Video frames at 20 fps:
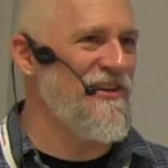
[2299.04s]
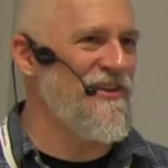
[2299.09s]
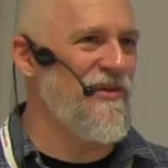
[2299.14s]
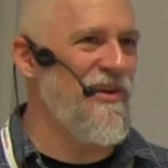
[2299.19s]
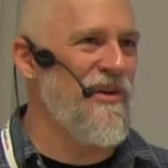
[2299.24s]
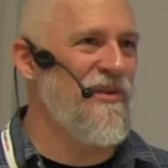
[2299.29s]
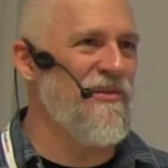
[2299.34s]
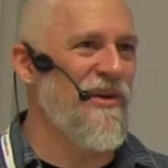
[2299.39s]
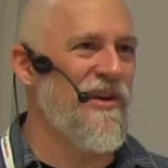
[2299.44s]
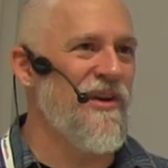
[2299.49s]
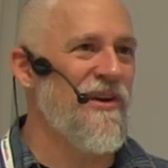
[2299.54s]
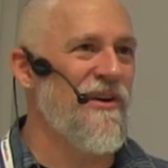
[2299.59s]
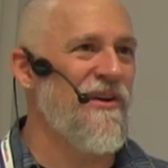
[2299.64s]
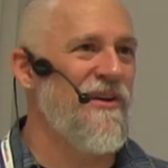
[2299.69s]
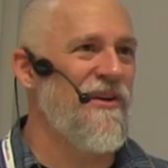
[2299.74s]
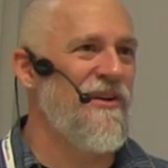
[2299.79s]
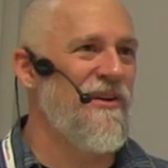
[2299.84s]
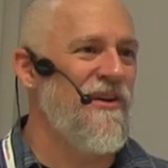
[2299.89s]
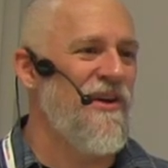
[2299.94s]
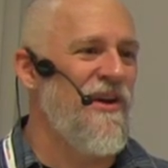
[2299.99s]
a screen
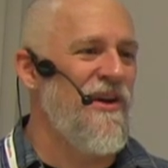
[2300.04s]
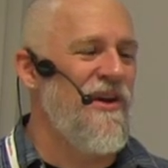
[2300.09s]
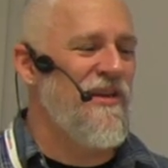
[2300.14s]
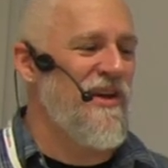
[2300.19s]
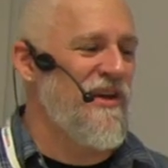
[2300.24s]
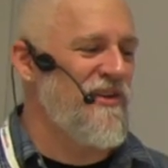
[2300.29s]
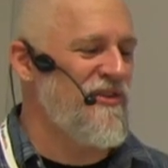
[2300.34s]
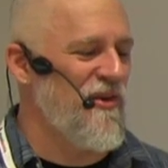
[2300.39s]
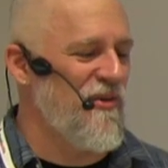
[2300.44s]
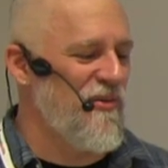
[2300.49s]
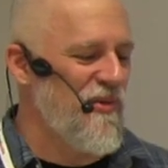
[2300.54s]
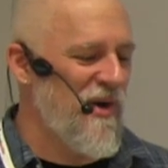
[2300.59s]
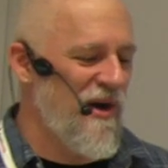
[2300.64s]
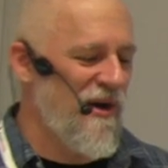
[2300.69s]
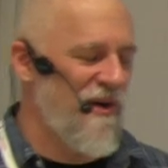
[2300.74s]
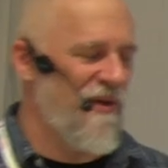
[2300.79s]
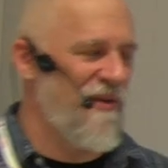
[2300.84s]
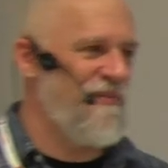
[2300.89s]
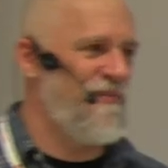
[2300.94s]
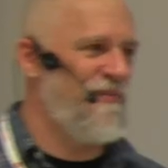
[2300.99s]
reader. Like so
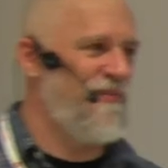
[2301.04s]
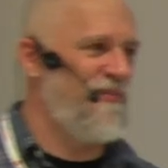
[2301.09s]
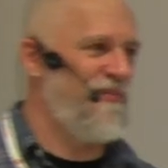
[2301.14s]
where